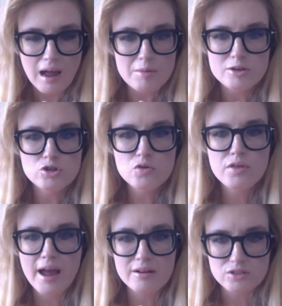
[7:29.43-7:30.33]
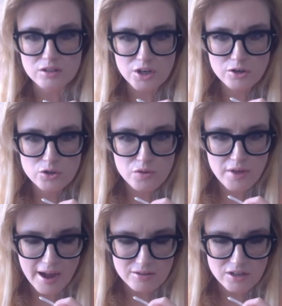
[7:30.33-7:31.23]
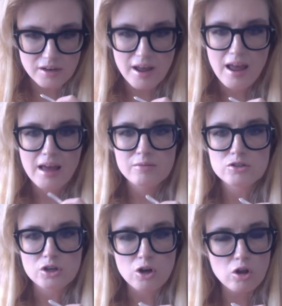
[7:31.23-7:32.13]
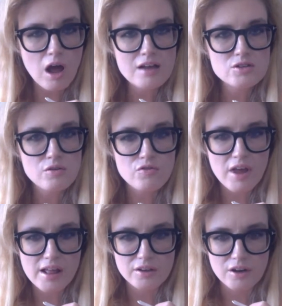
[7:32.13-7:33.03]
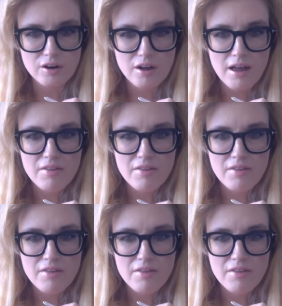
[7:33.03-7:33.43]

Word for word: I mean in 2000, the year 2000, and it was a colossal failure.